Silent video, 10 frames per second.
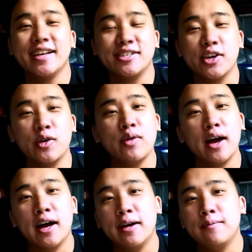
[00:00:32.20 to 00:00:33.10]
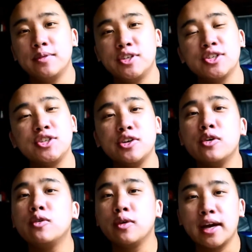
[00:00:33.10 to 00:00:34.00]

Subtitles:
So just to